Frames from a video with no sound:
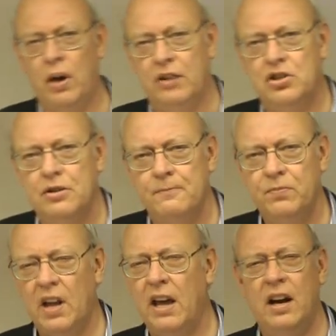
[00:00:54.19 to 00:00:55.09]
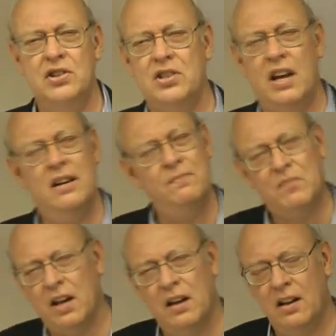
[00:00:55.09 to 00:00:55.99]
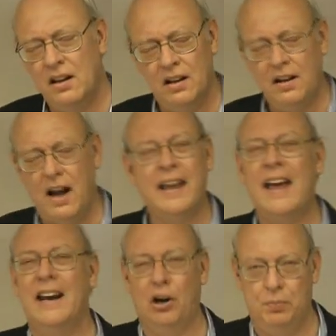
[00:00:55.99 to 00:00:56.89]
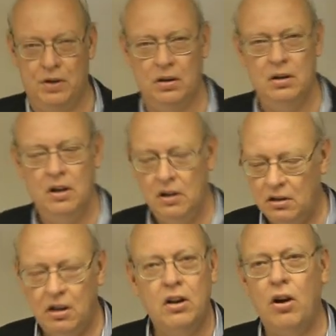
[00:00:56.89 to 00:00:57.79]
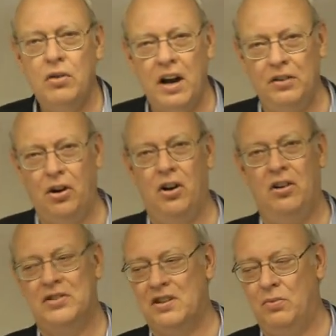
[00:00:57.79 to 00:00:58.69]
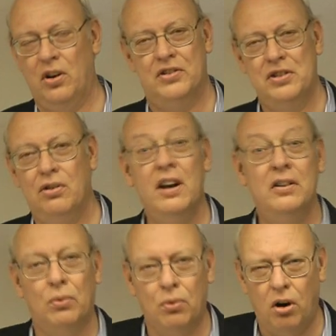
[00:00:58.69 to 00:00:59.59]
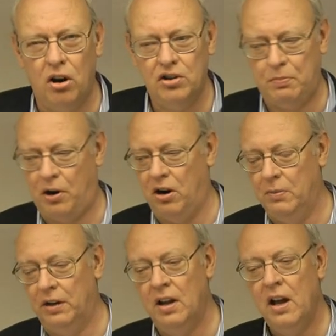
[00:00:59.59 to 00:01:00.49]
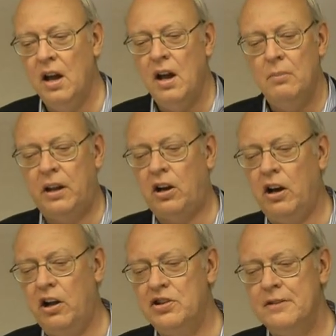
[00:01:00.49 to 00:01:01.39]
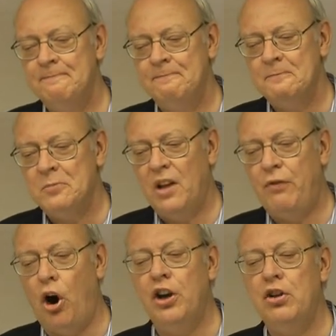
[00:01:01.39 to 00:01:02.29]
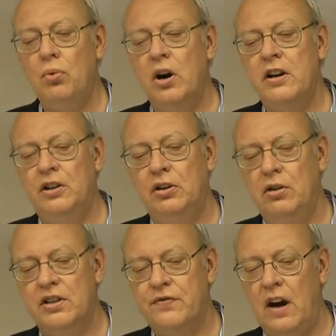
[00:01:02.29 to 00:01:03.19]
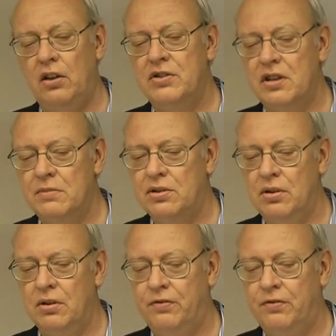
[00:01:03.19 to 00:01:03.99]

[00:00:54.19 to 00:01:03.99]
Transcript: rich. And I'd say, That I can't help you. Go down the hall somewhere else. You're in the wrong department. Because if all you want to do is follow some sort